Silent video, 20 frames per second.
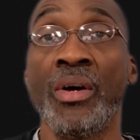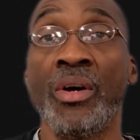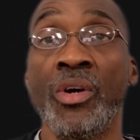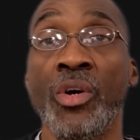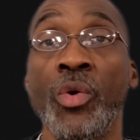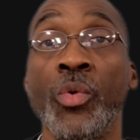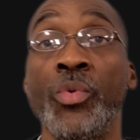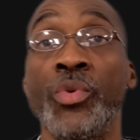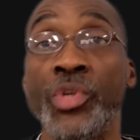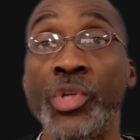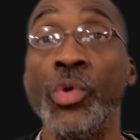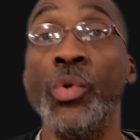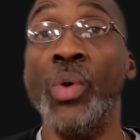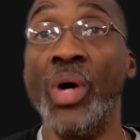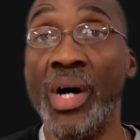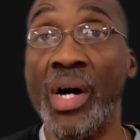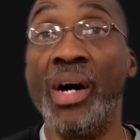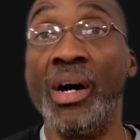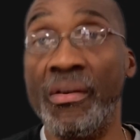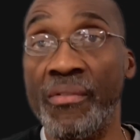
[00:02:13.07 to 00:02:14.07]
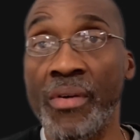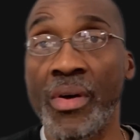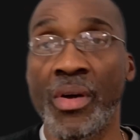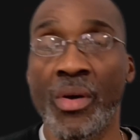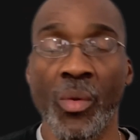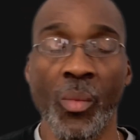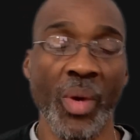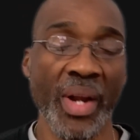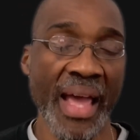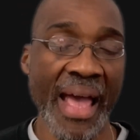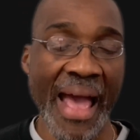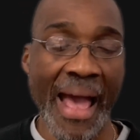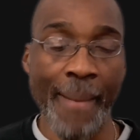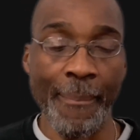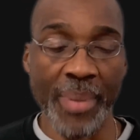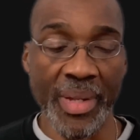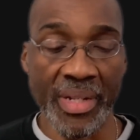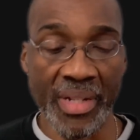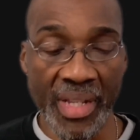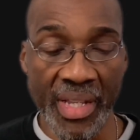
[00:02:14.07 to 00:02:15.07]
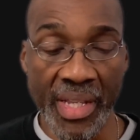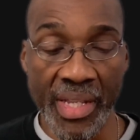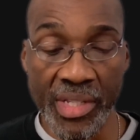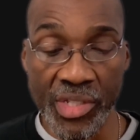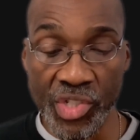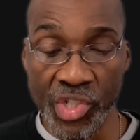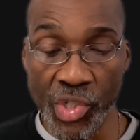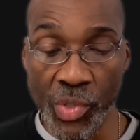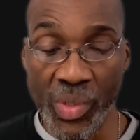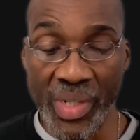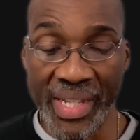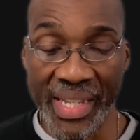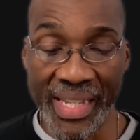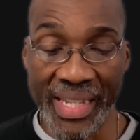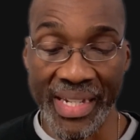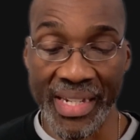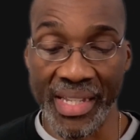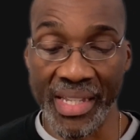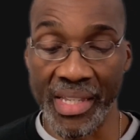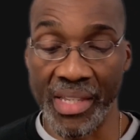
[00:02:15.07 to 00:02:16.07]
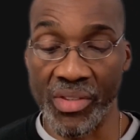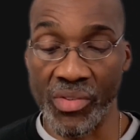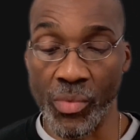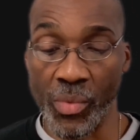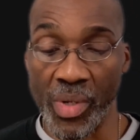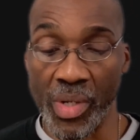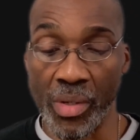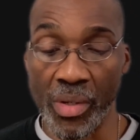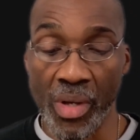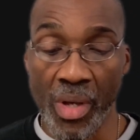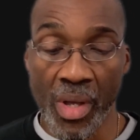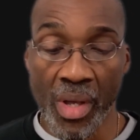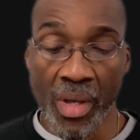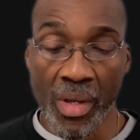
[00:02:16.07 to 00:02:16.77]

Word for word: who knew of happened in Judah and Israel.